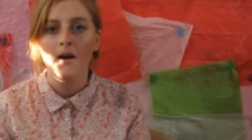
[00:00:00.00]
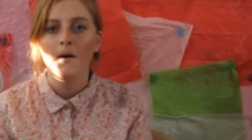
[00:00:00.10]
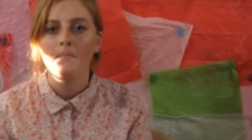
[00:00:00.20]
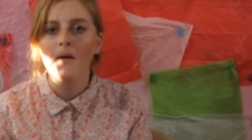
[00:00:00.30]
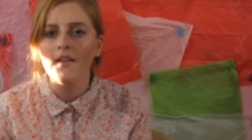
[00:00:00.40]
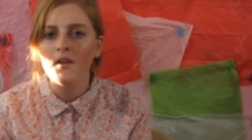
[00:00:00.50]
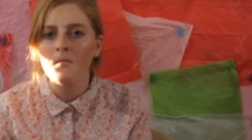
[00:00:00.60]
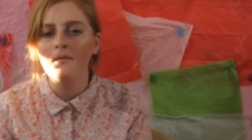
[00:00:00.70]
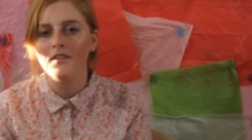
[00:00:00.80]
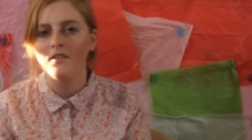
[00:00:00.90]
But the
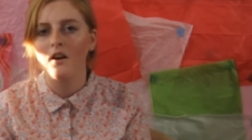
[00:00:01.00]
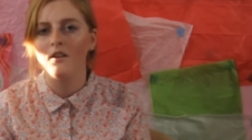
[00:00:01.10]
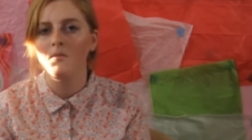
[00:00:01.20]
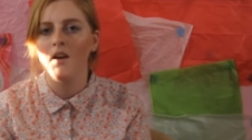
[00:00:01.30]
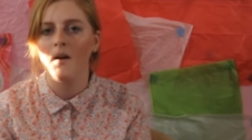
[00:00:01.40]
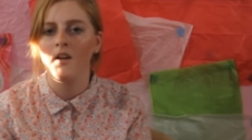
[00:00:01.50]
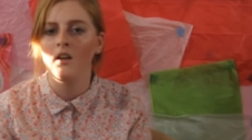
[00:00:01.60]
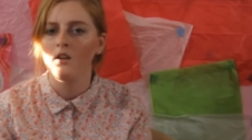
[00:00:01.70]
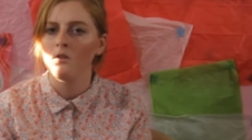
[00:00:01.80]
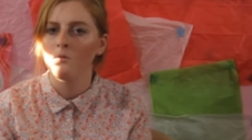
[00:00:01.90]
moment it starts becoming
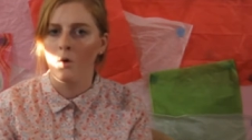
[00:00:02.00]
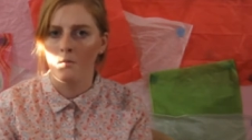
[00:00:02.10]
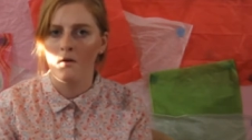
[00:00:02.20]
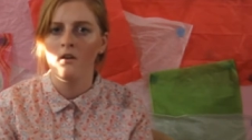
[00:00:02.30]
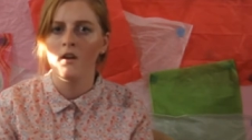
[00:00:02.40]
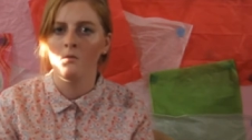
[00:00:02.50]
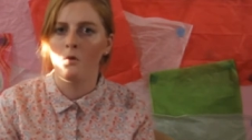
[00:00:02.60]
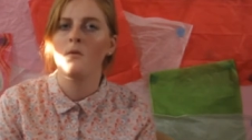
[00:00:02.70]
warmer and warmer